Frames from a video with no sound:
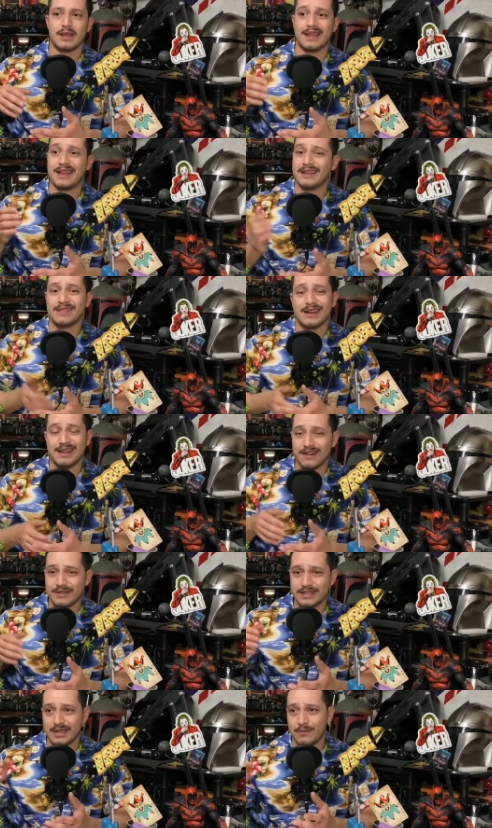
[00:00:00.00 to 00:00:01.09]
and not that I
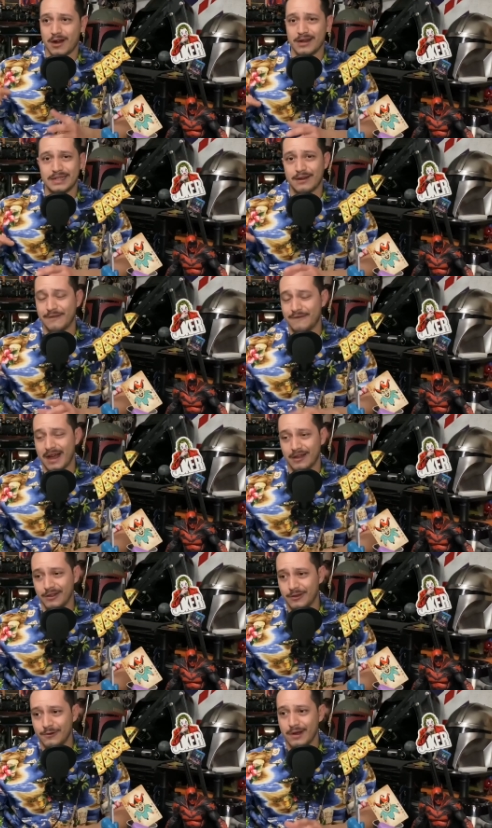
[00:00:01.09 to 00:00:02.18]
ever see a monetary
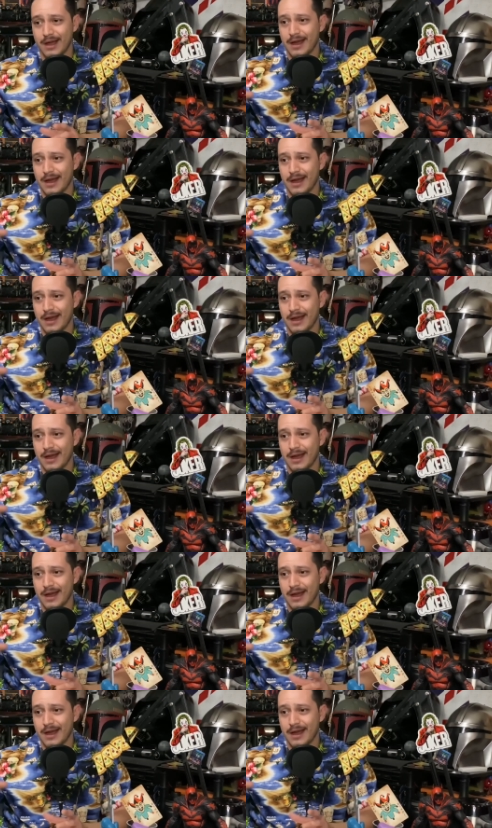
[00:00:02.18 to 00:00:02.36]
value,